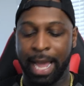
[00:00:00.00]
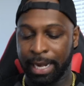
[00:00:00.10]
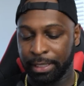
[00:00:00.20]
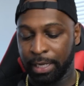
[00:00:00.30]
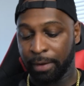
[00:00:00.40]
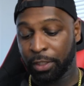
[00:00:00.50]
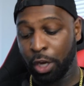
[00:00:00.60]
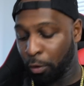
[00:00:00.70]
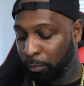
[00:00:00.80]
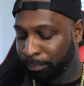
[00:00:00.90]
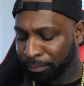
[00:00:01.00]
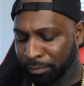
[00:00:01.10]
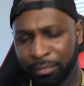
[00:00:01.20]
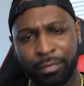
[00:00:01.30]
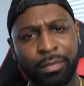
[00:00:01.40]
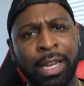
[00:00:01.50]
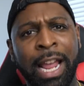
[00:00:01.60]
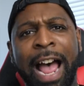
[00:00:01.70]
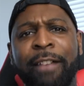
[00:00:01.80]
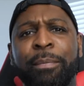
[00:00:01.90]
kind of stuff. So
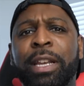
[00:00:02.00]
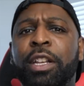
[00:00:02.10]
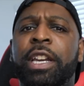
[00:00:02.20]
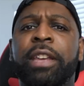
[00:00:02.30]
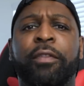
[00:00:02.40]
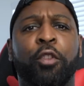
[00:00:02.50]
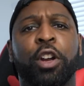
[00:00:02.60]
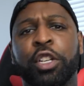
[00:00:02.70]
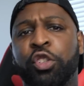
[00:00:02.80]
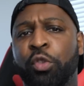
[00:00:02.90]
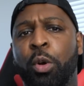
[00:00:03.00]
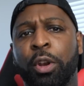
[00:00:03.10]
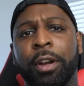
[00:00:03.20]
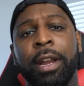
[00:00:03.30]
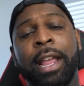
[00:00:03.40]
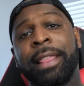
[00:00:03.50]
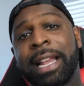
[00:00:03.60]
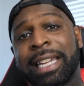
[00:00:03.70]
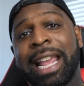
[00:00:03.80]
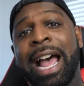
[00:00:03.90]
I've been looking for a controller
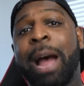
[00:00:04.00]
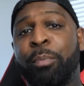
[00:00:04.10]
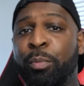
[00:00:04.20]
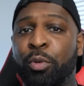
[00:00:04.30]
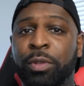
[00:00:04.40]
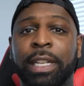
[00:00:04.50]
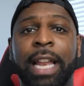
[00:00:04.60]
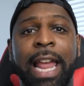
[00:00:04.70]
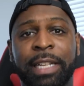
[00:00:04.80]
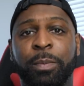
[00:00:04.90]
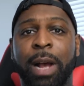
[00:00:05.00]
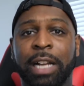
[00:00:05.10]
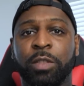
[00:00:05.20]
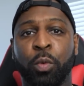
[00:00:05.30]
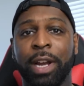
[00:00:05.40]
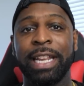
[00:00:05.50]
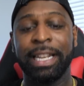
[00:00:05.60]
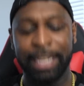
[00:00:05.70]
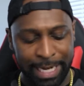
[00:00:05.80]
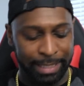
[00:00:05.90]
that's comparable to the Xbox One
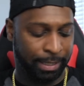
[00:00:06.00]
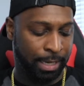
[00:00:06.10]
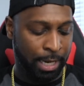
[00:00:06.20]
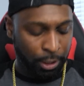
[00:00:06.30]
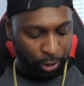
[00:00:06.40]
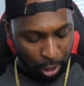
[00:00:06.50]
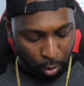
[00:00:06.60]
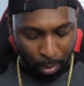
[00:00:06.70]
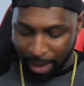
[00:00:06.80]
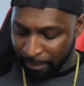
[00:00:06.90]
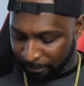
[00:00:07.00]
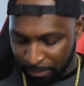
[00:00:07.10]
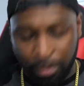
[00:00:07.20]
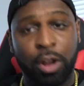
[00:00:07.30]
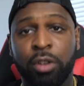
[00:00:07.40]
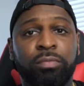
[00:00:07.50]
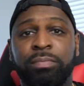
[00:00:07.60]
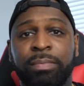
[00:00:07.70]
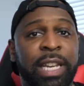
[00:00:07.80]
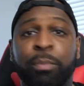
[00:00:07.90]
Elite. So I've,
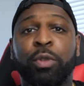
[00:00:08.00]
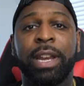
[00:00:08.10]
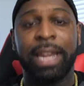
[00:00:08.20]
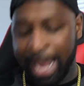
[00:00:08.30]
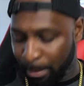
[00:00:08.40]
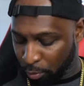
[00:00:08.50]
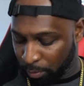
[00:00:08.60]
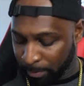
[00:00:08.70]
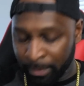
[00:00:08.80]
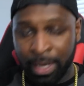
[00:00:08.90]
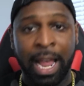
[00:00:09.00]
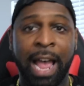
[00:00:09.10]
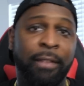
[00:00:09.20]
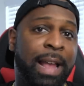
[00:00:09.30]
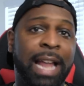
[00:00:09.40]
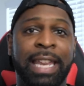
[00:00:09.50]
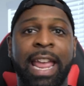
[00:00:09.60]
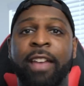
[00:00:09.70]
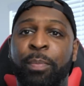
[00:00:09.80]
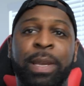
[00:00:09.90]
dibbled and dabbled. I've got the
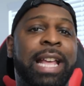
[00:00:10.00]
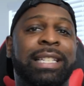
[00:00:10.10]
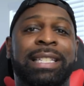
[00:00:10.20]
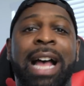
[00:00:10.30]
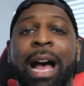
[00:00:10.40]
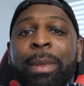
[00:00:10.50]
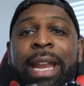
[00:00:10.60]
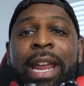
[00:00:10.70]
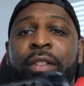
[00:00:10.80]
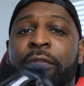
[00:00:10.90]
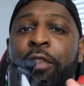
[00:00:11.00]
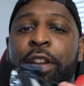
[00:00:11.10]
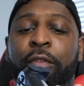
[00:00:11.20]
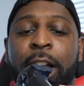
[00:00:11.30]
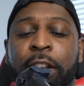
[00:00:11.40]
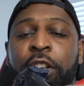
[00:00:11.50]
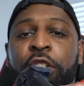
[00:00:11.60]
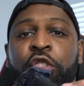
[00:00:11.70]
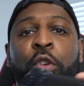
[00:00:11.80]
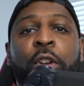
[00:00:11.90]
FPS Dominator for your regular
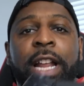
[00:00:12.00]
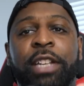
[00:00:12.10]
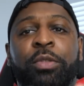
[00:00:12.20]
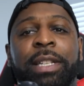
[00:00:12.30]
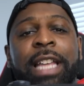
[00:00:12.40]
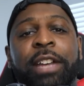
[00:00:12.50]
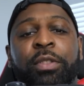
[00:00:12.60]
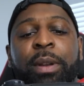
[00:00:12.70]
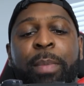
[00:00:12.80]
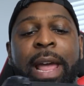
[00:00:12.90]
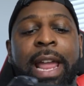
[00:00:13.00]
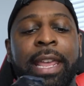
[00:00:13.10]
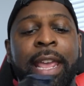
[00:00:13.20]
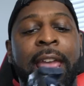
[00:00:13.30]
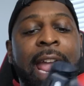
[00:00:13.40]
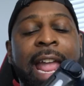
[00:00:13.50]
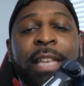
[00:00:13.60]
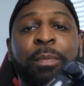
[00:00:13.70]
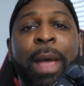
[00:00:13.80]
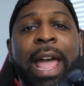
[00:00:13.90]
controller that you attach on the back,
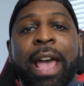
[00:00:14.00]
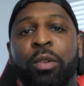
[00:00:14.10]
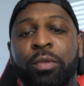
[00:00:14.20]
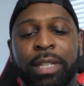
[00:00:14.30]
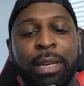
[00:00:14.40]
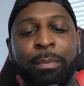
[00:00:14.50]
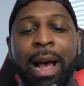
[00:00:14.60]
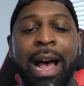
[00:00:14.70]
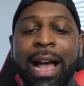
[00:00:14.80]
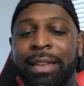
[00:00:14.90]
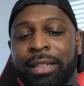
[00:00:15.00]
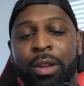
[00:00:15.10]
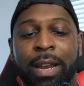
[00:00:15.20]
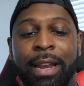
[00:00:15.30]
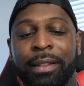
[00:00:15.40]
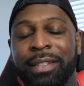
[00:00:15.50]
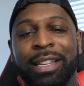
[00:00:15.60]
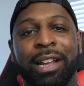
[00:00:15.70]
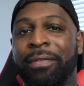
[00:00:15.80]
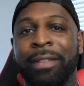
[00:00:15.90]
adds paddles and mods and all that other
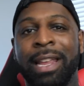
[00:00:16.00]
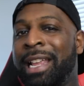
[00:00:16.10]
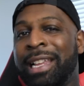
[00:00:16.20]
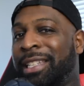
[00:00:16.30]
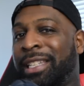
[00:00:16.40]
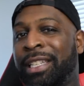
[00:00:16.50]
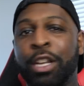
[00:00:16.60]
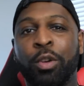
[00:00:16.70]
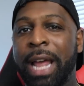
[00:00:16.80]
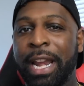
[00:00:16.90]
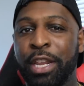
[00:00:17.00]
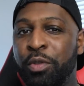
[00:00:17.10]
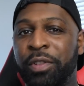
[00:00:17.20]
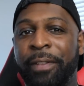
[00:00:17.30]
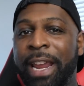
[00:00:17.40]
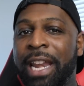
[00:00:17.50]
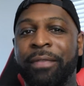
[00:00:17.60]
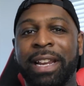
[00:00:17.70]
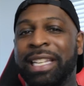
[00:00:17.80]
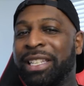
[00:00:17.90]
stuff. Still not a huge fan
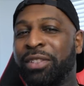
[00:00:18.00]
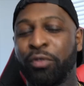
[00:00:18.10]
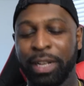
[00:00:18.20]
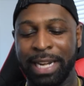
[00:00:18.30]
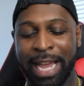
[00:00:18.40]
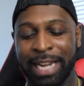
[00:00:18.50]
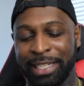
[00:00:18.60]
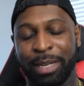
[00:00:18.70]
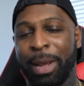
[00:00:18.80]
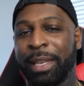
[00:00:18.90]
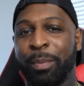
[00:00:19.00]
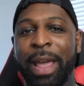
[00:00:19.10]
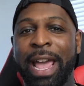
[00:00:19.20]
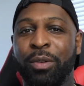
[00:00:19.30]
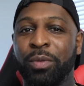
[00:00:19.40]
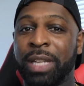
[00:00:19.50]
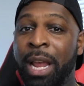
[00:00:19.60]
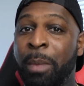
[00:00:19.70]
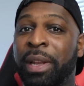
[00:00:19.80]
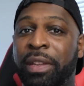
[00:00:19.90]
of it because it's really not just about the paddles,
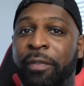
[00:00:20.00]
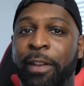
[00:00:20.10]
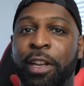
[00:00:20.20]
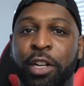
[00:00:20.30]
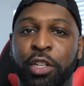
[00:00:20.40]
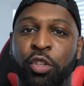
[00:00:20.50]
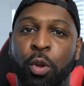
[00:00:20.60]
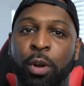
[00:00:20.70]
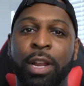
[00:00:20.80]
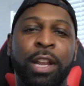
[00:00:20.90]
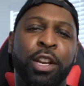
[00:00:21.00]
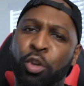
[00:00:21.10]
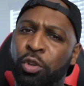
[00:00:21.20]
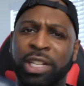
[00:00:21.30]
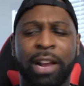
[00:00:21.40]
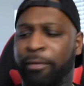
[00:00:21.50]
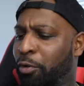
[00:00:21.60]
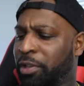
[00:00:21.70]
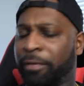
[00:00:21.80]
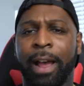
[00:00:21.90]
but the feel of the controller. The DualShock
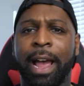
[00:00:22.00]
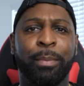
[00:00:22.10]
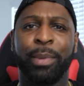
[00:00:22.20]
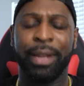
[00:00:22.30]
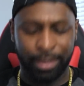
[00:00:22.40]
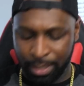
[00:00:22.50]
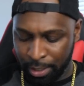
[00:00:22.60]
4 is fine, but